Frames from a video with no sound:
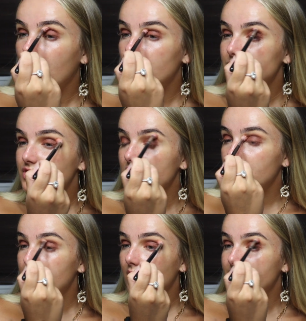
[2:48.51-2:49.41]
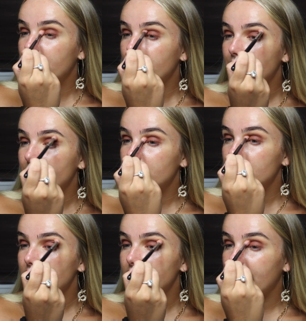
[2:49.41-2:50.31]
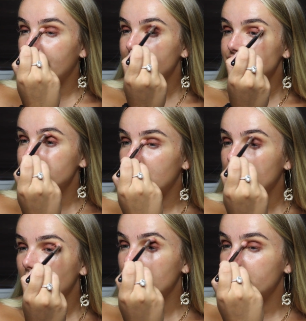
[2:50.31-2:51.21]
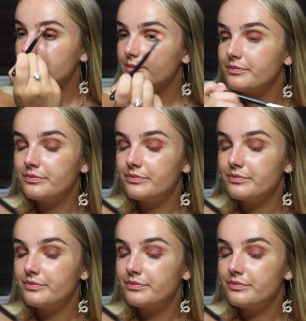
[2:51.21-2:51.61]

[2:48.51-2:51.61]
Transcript: I'm just going to buff out the edge of that colour.